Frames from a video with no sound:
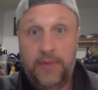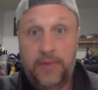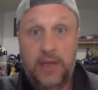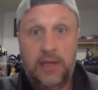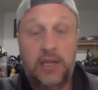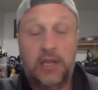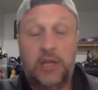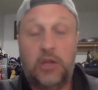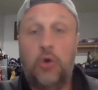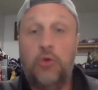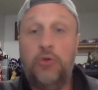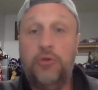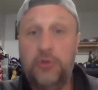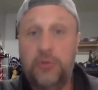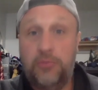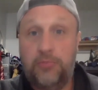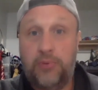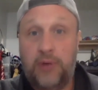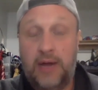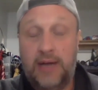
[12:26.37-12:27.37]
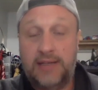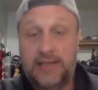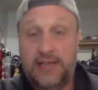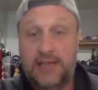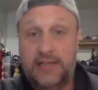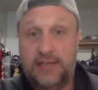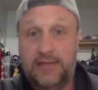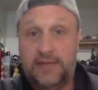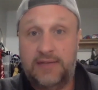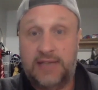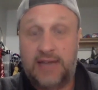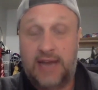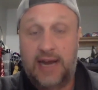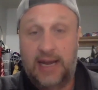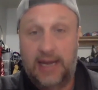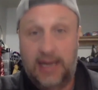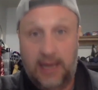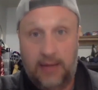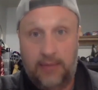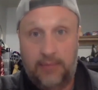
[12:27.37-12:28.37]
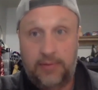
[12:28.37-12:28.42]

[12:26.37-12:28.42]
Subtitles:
And they go through the process of signing up,